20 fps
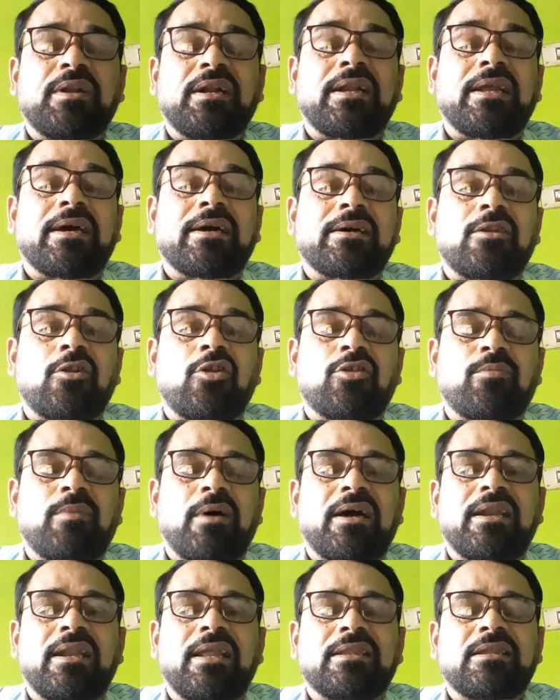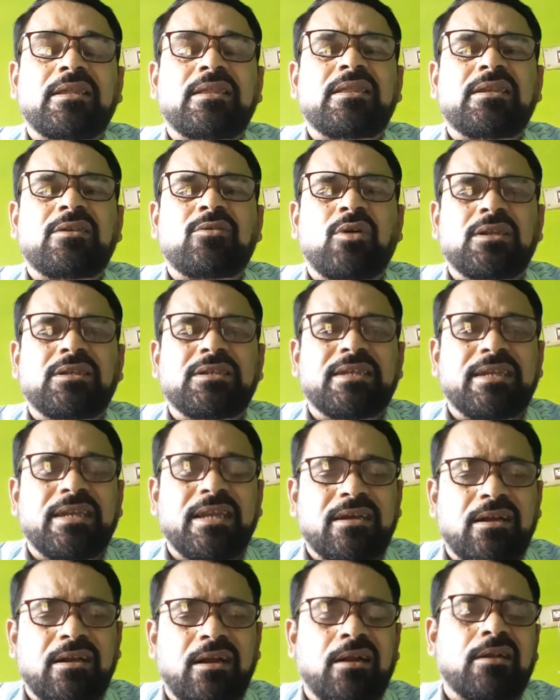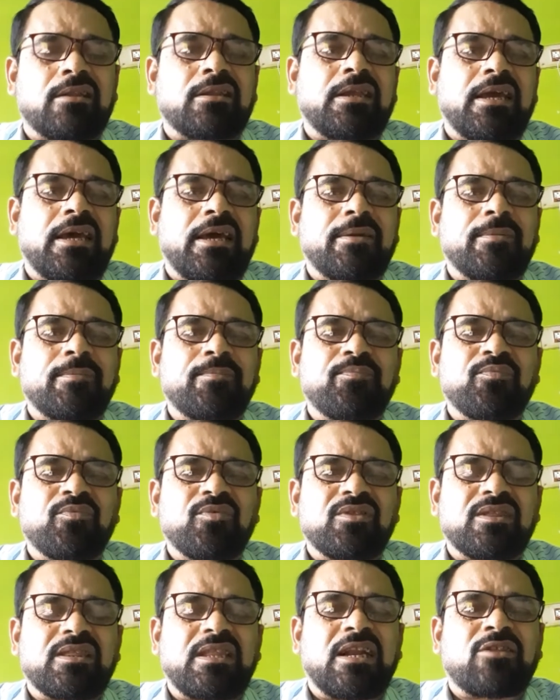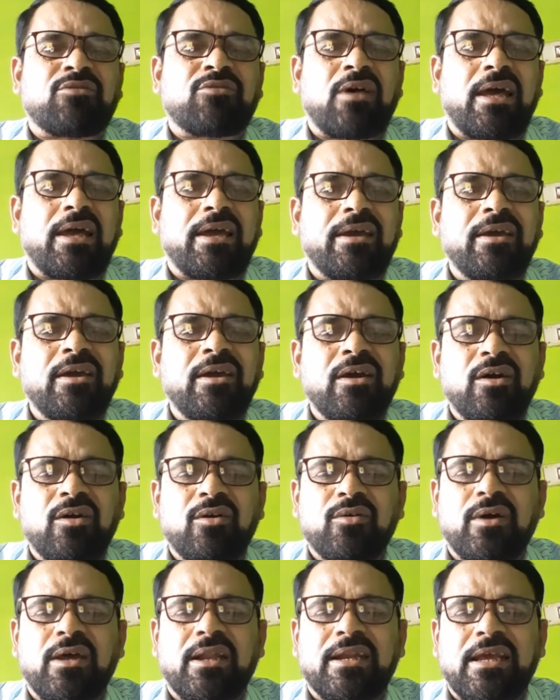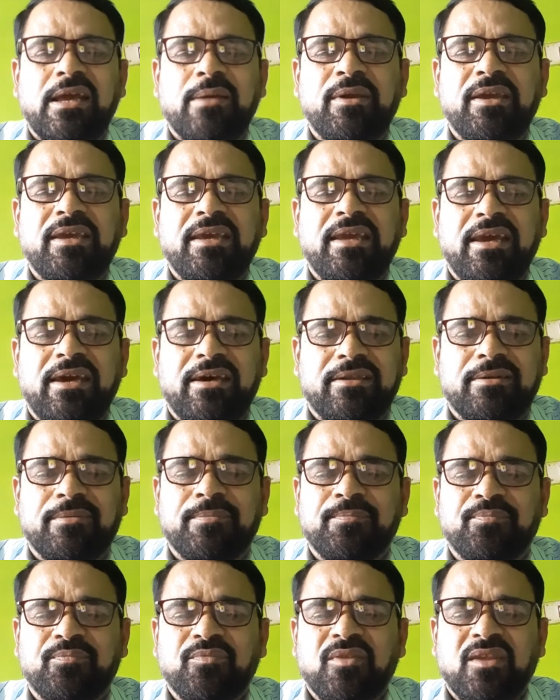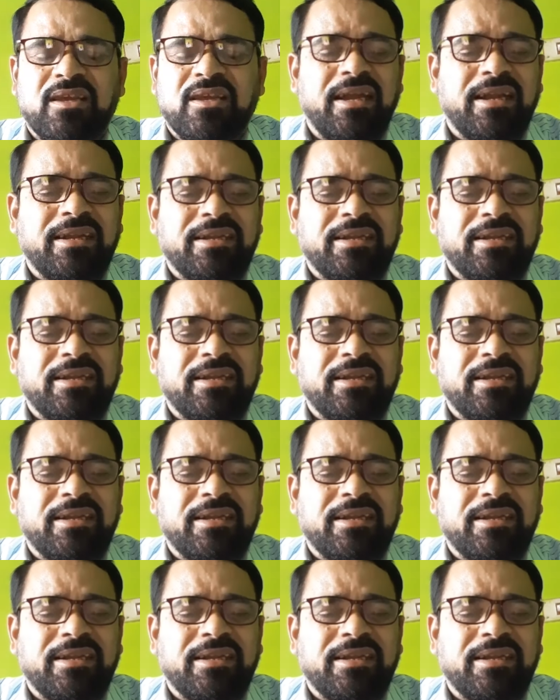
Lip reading: spread across Bangladesh. It was a record there. That's why we are getting here